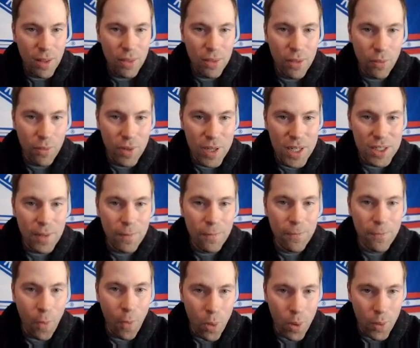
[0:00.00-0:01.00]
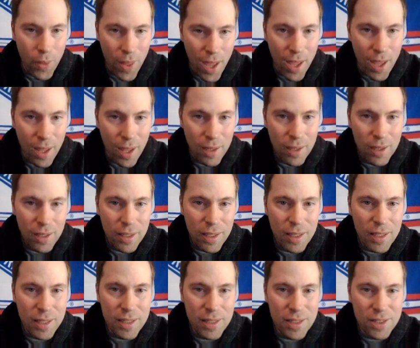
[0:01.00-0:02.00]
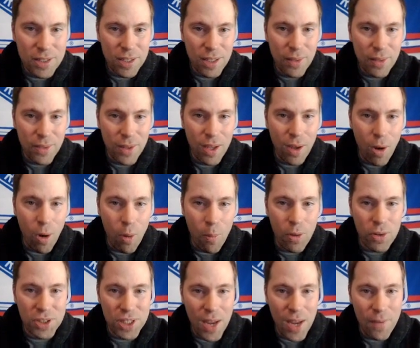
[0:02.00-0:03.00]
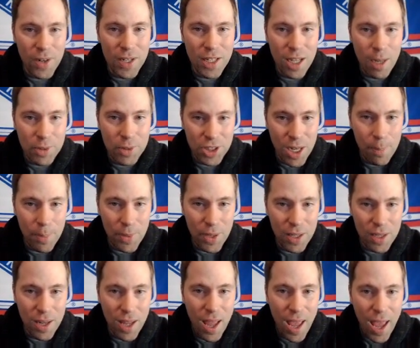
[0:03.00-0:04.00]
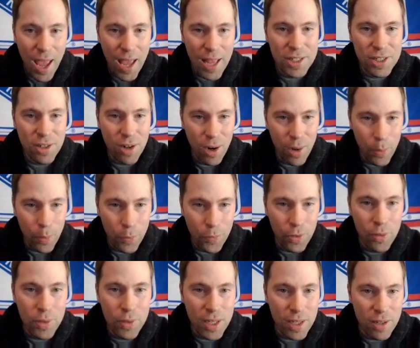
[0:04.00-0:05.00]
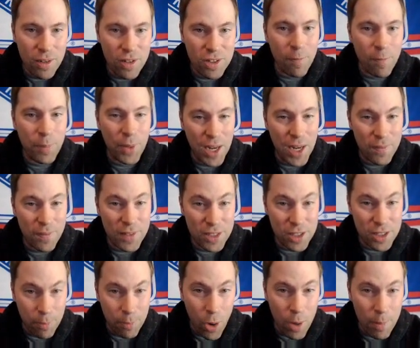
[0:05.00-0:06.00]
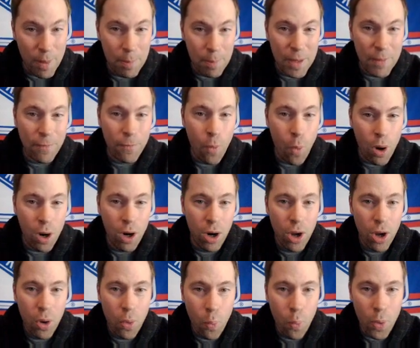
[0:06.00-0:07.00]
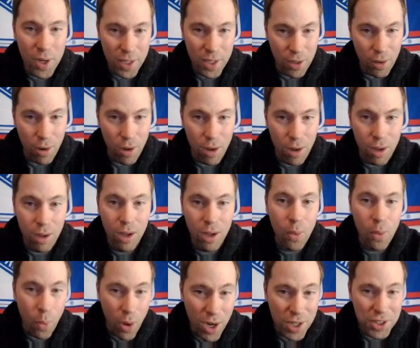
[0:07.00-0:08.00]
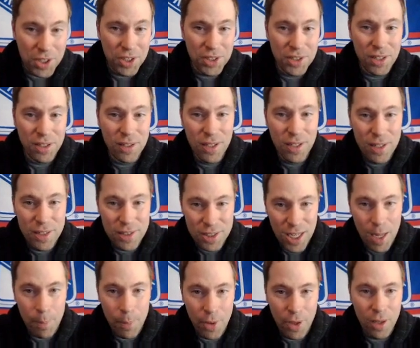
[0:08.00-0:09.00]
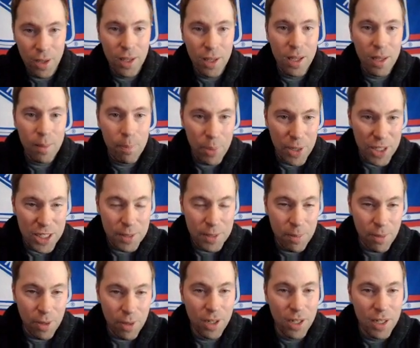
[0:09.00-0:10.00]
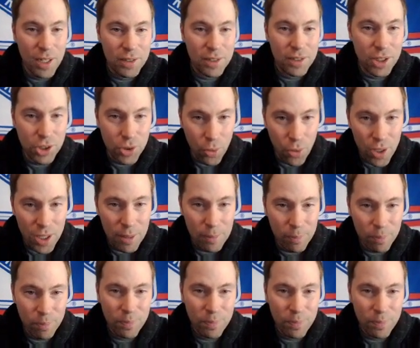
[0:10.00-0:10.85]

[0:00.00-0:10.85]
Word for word: The reason for that is that almost every cup champion has gone through years of playoff disappointment before winning it all. Washington, Tampa, Pittsburgh, Detroit.